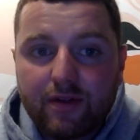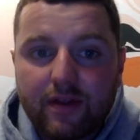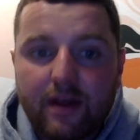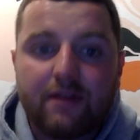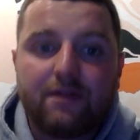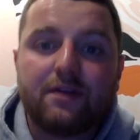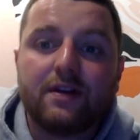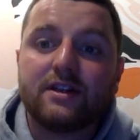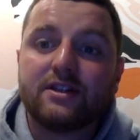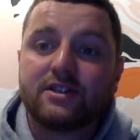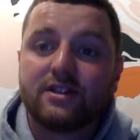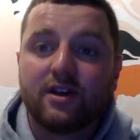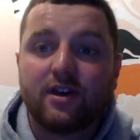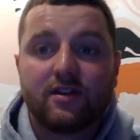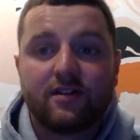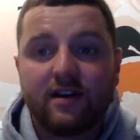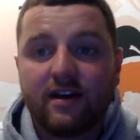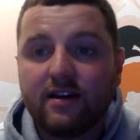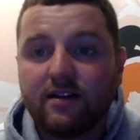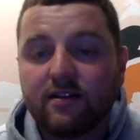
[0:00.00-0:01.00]
They finished
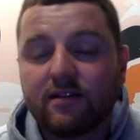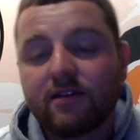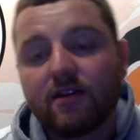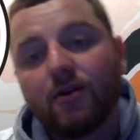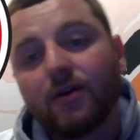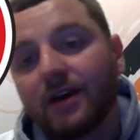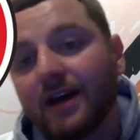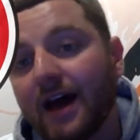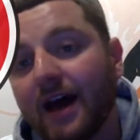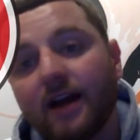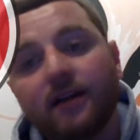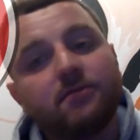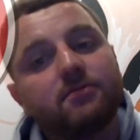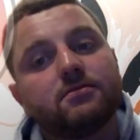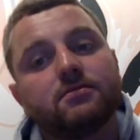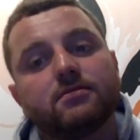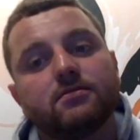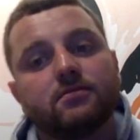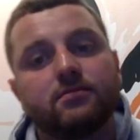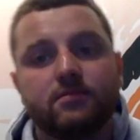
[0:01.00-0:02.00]
13th. So again,
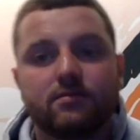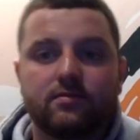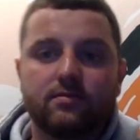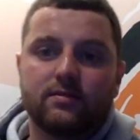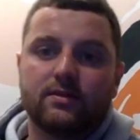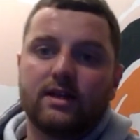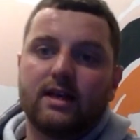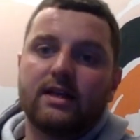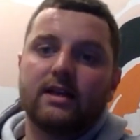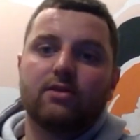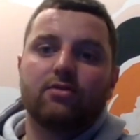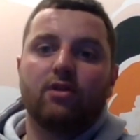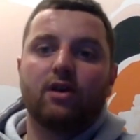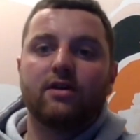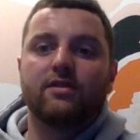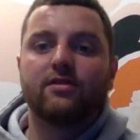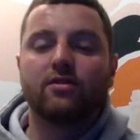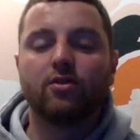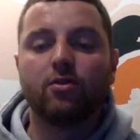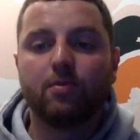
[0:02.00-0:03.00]
in the right
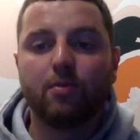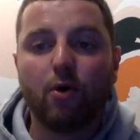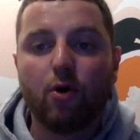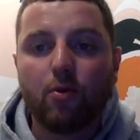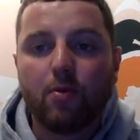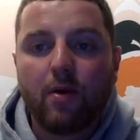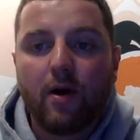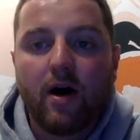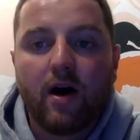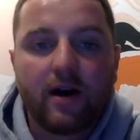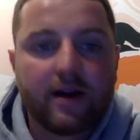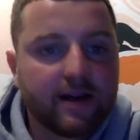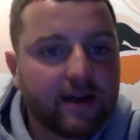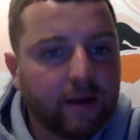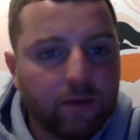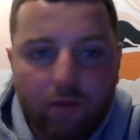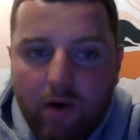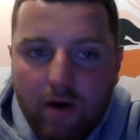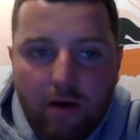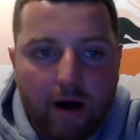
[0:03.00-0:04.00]
sort of ballpark, and
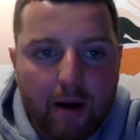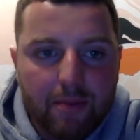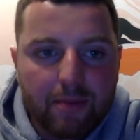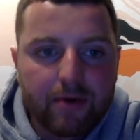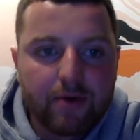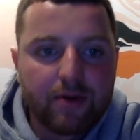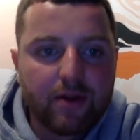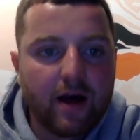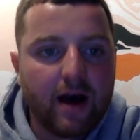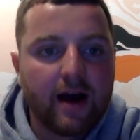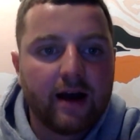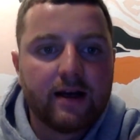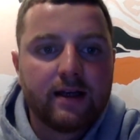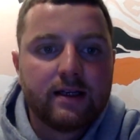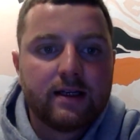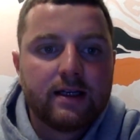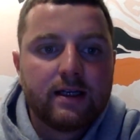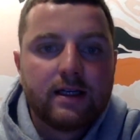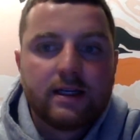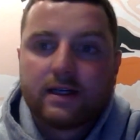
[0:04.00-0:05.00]
I'm well happy with that.
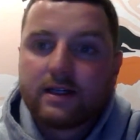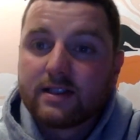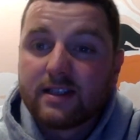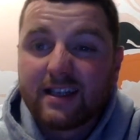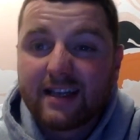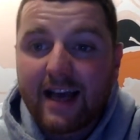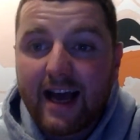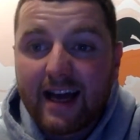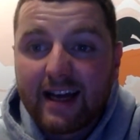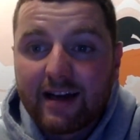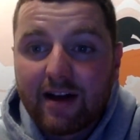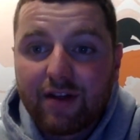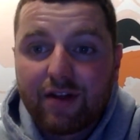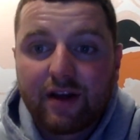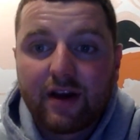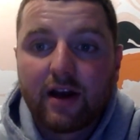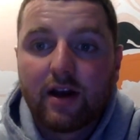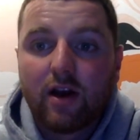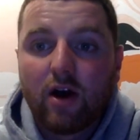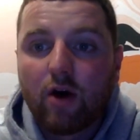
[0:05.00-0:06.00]
Because again, I
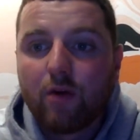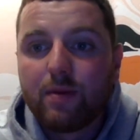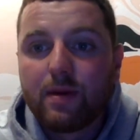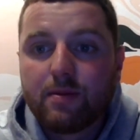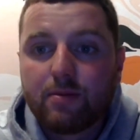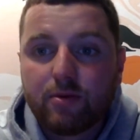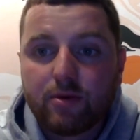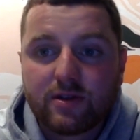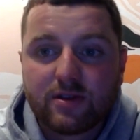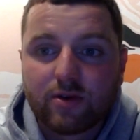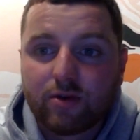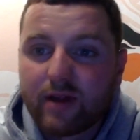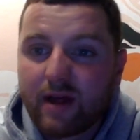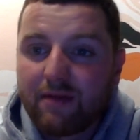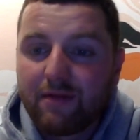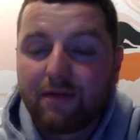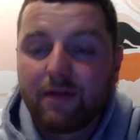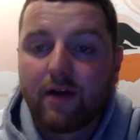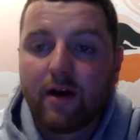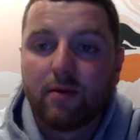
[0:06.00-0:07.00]
think a lot of people saw
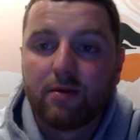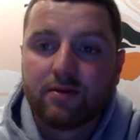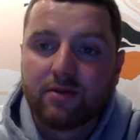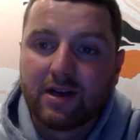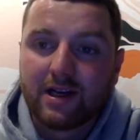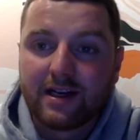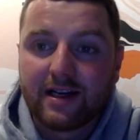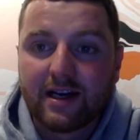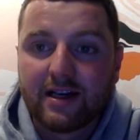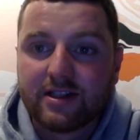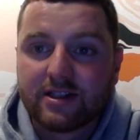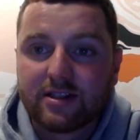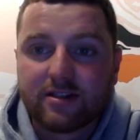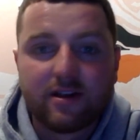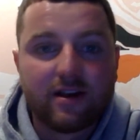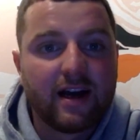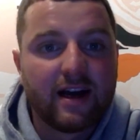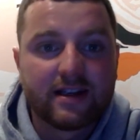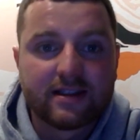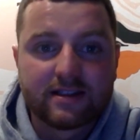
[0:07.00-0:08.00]
them flirting with relegation the
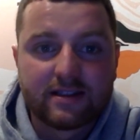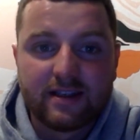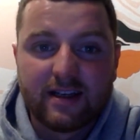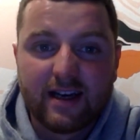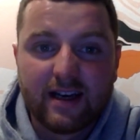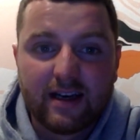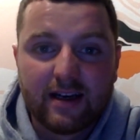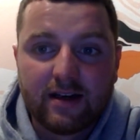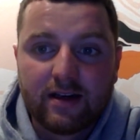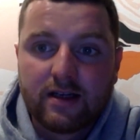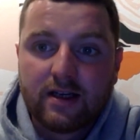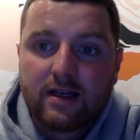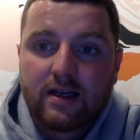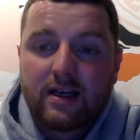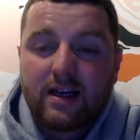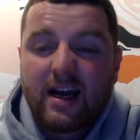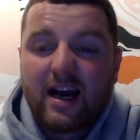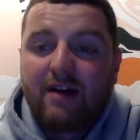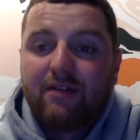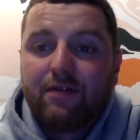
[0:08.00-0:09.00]
last year
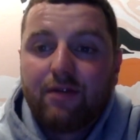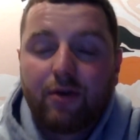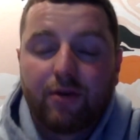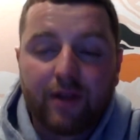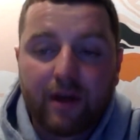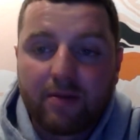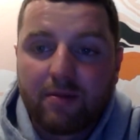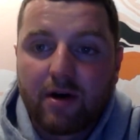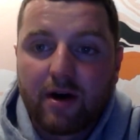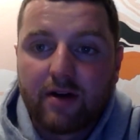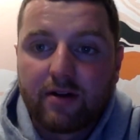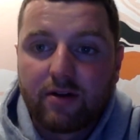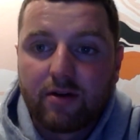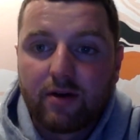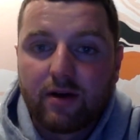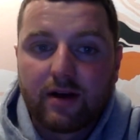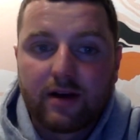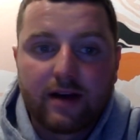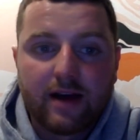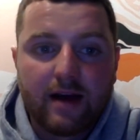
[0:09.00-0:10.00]
and thought they might do
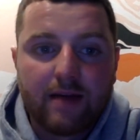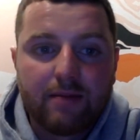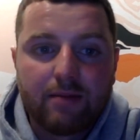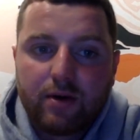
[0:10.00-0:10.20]
it again.